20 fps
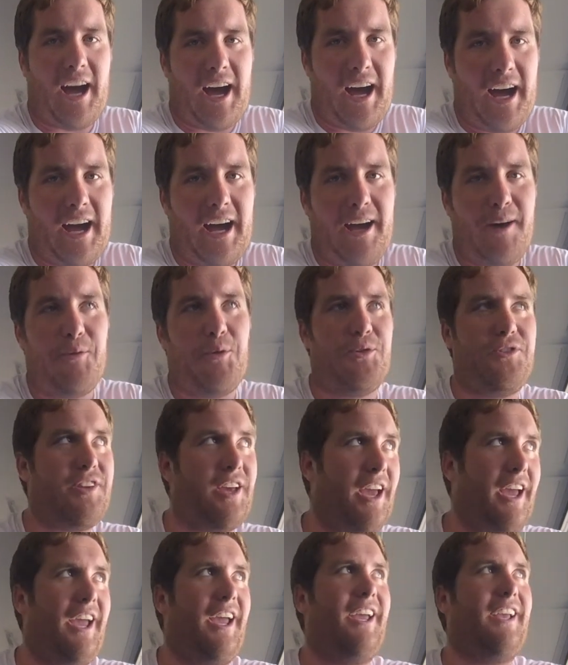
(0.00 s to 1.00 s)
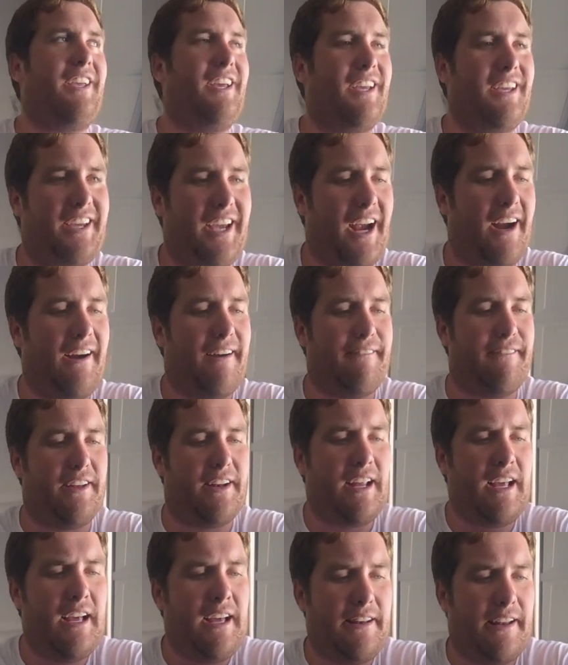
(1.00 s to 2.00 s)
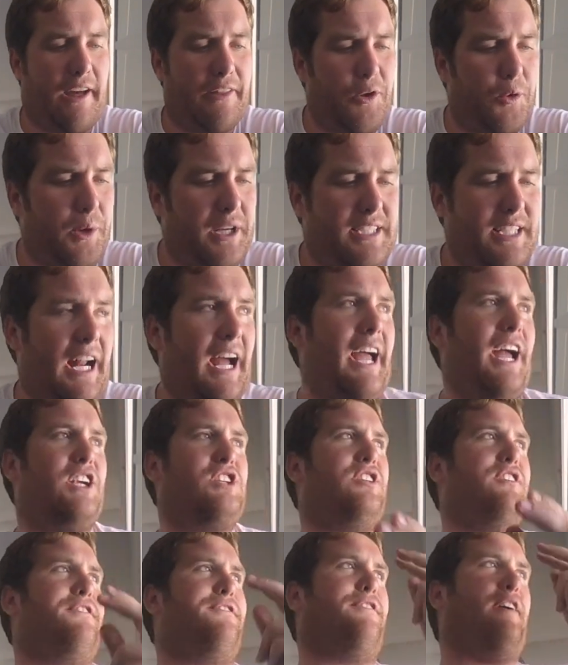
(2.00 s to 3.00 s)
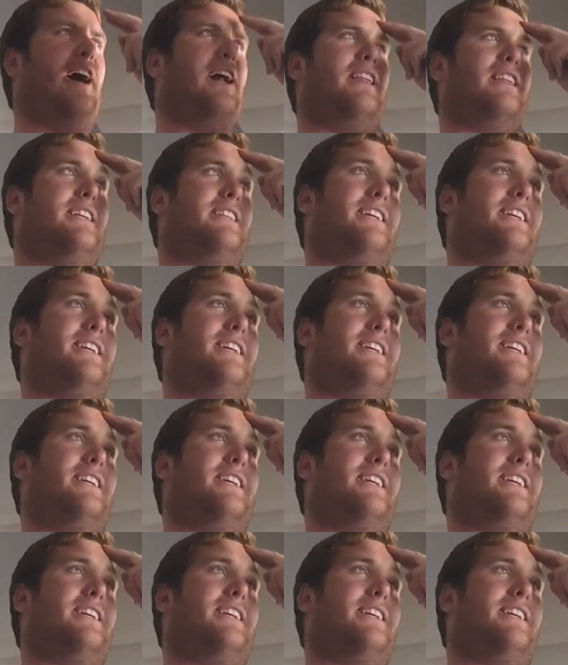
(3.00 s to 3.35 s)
I will take care of it. Now, the reason I actually finally